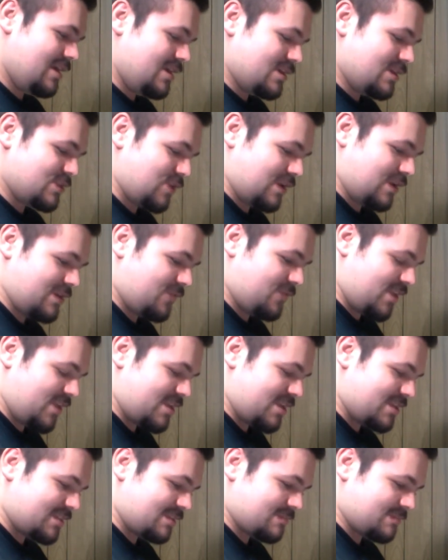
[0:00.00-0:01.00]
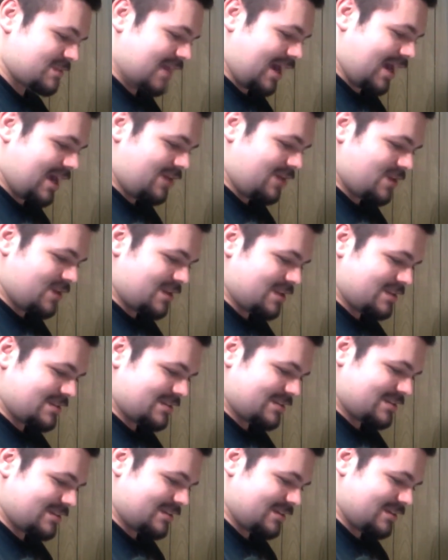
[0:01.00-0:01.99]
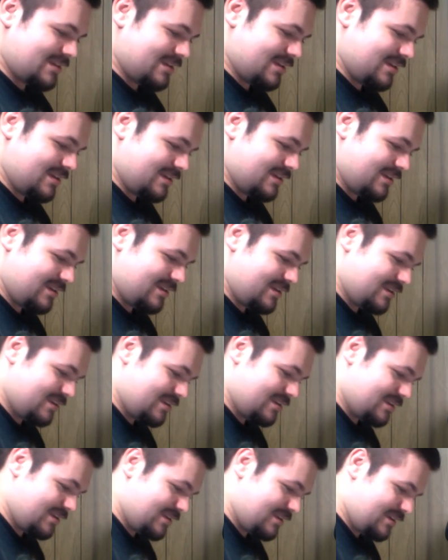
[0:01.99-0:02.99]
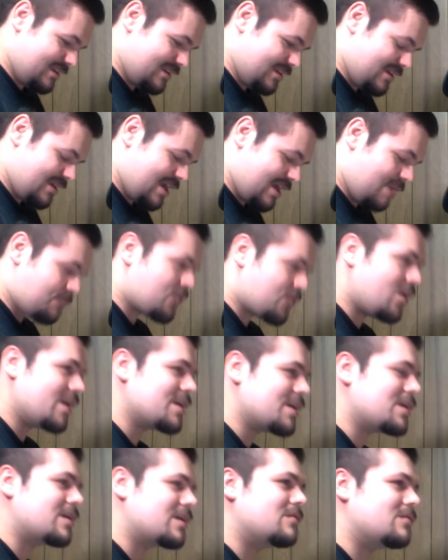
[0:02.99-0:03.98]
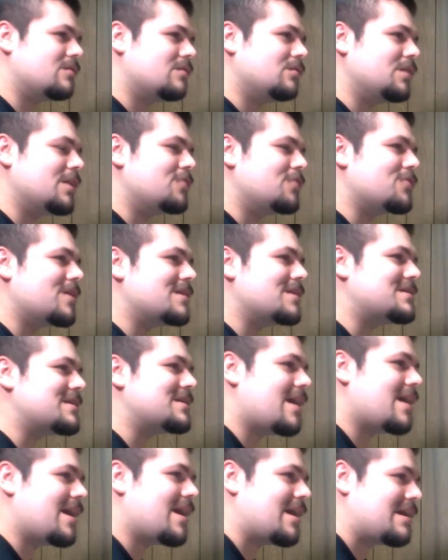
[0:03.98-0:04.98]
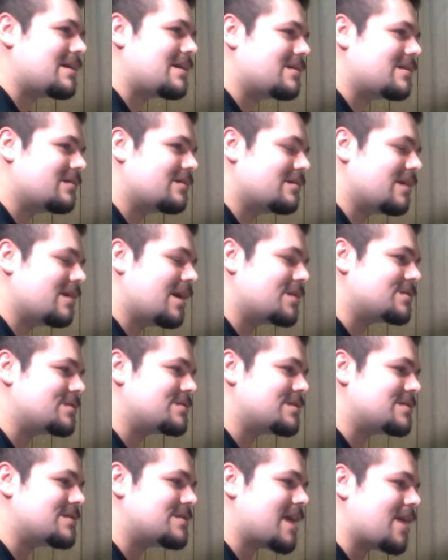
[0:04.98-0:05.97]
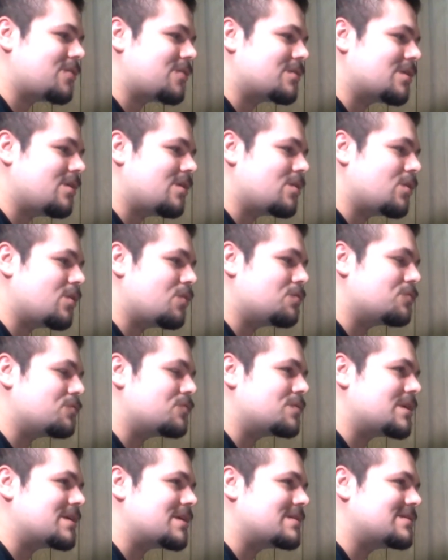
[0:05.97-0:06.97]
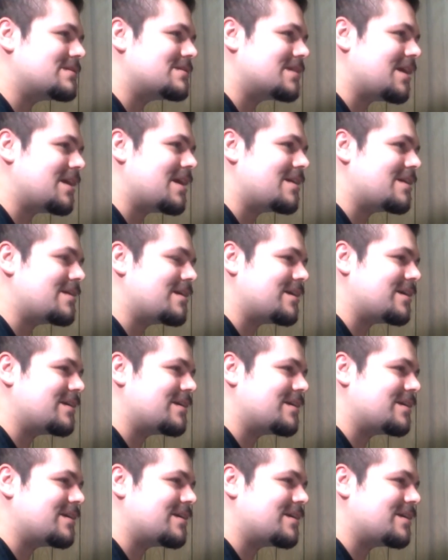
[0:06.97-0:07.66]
So I defeated some tyrants. I'll probably later on today I'll sit down and I'll go through this and